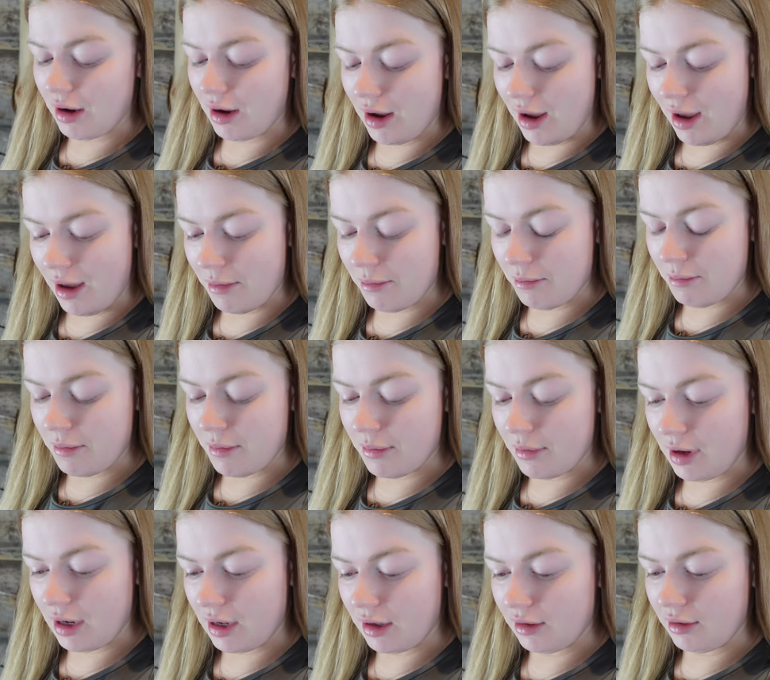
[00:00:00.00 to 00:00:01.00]

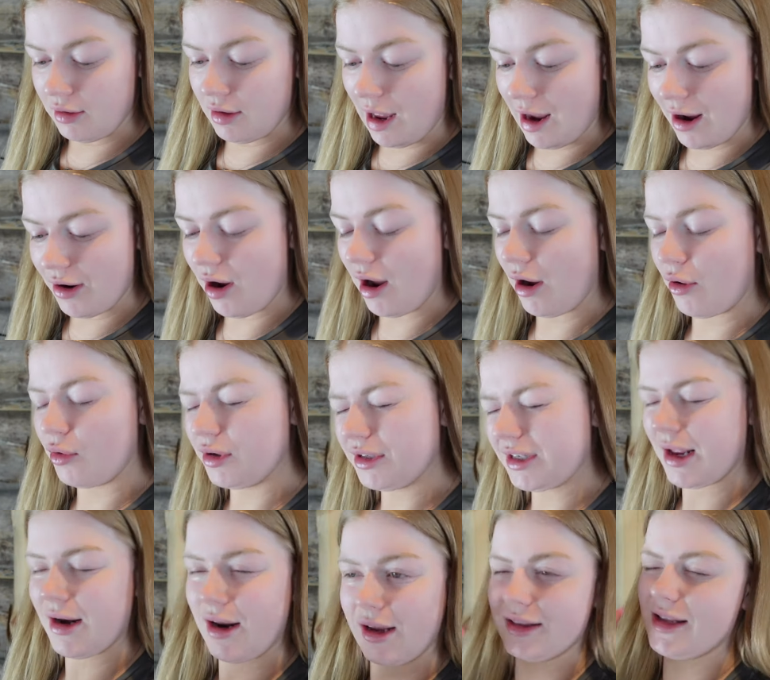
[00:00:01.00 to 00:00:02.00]
I'm now, I always
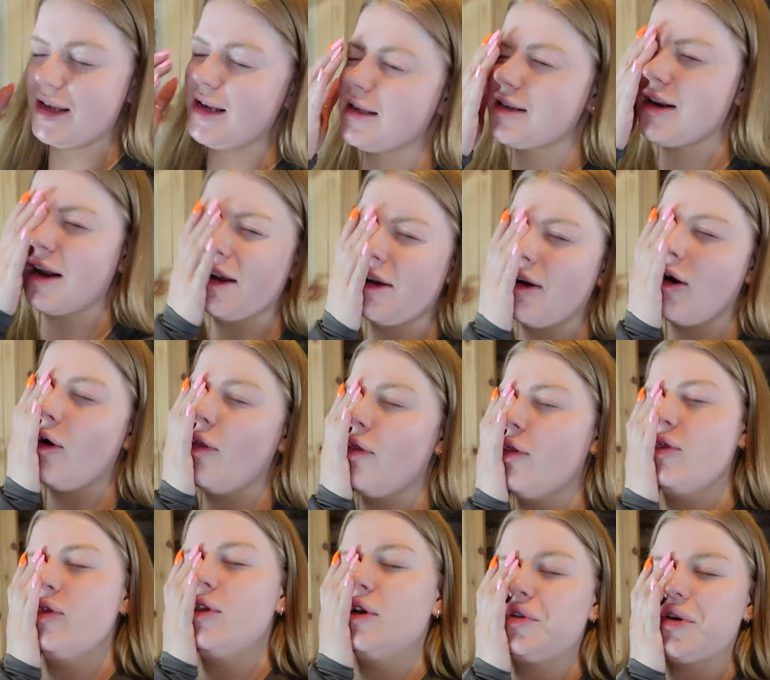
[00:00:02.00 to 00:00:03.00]
get like this like
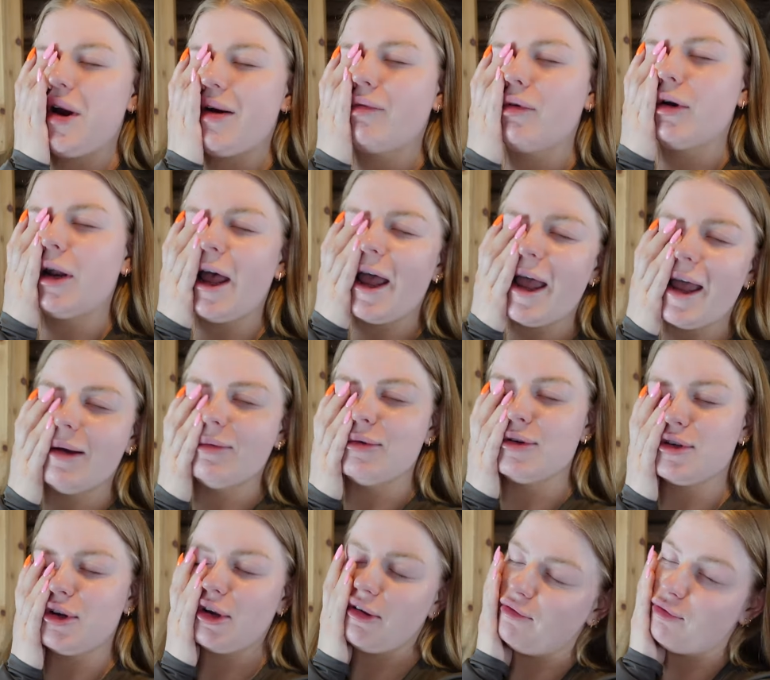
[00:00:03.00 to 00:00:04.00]
on the travel day. I'm
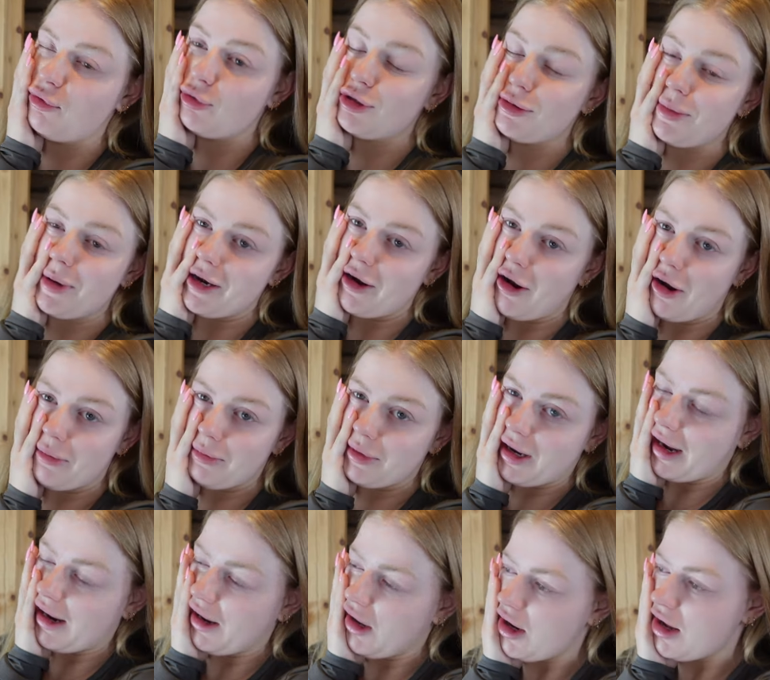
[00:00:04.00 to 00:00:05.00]
just looking forward to being home
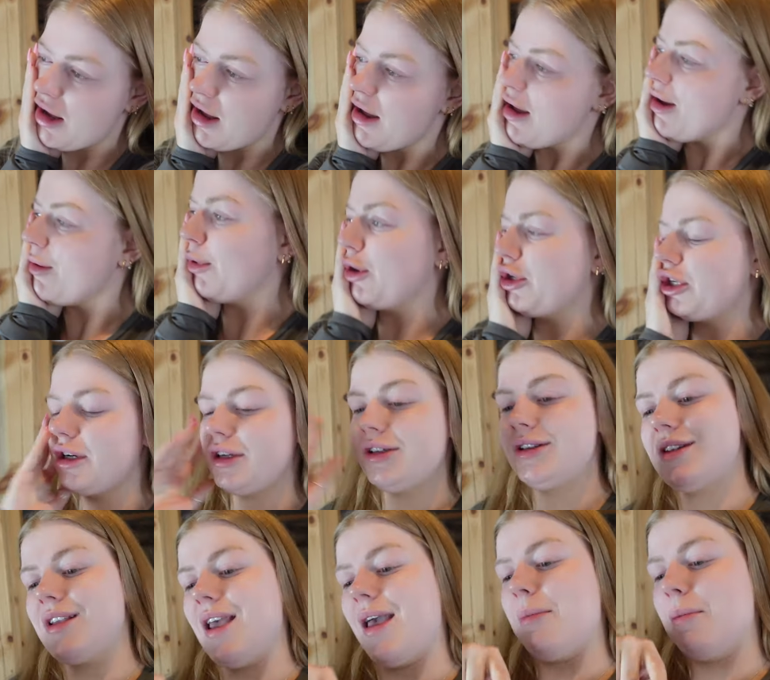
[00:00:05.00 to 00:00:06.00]
now. Wish I could
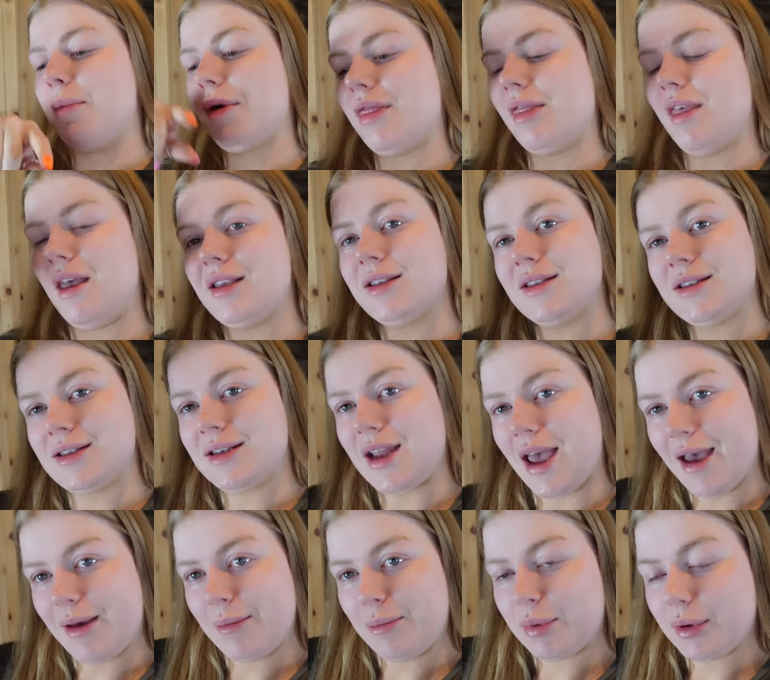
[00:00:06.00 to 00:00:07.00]
skip this
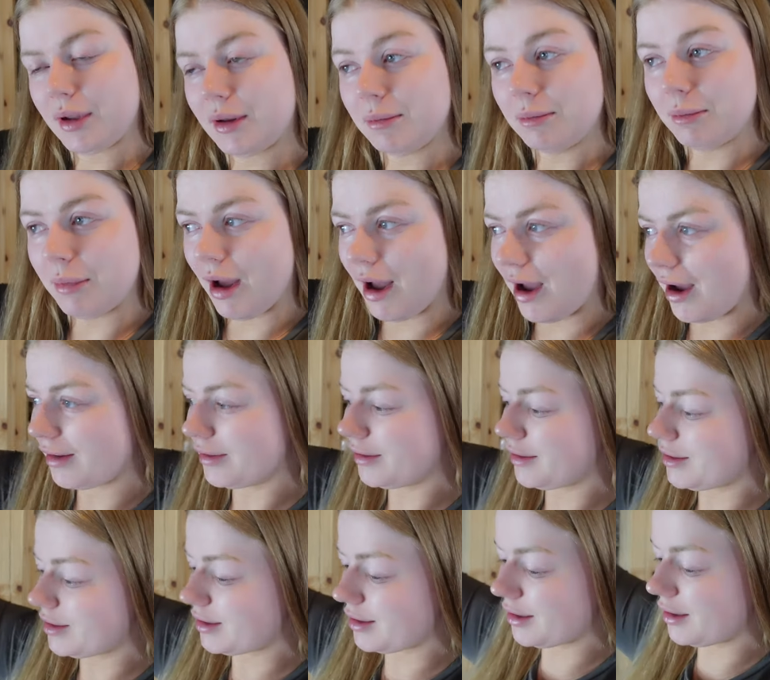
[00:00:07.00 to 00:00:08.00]
step,
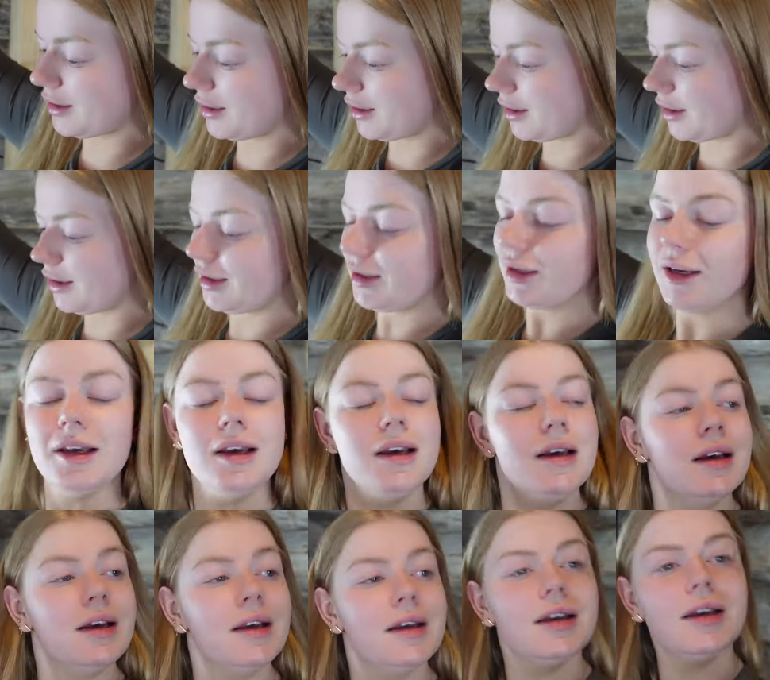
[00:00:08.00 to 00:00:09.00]
but
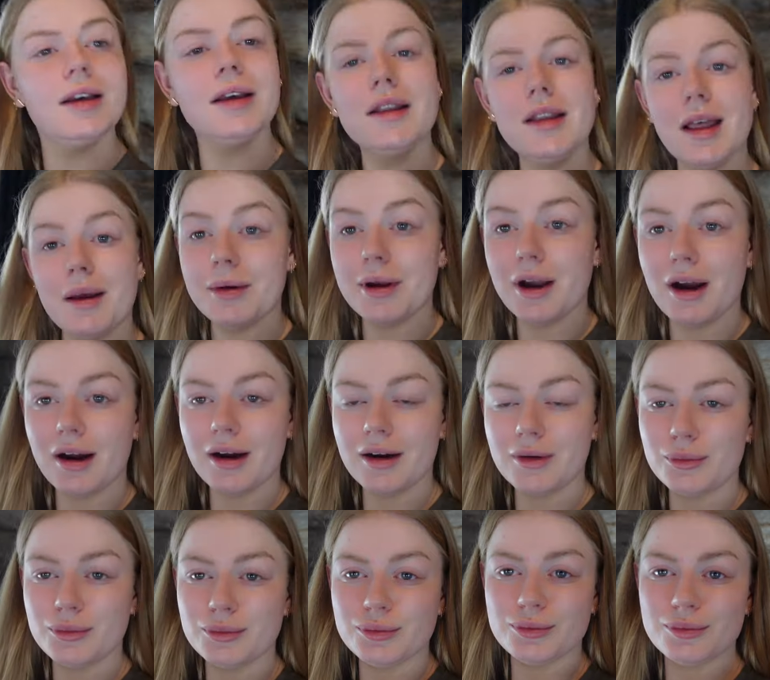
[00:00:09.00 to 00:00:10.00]
there we
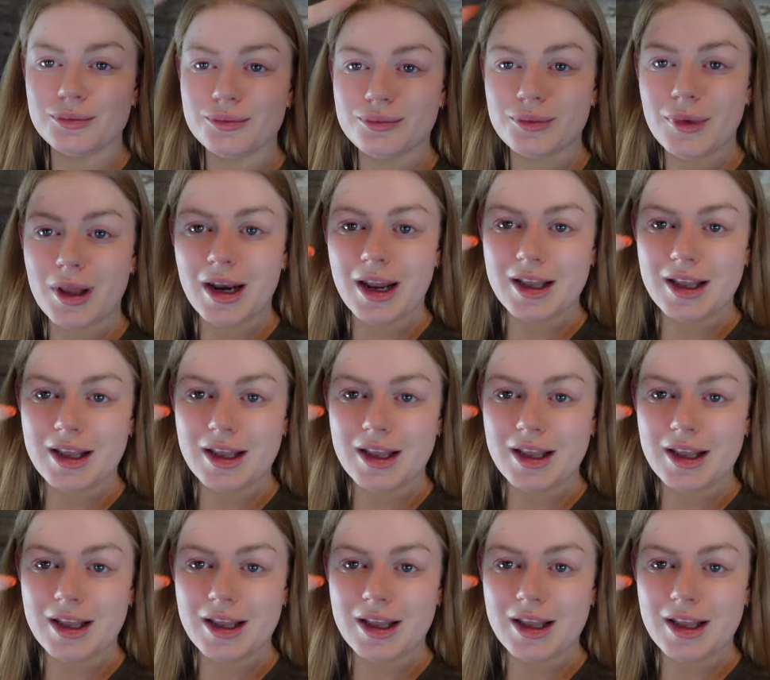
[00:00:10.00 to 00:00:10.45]
are.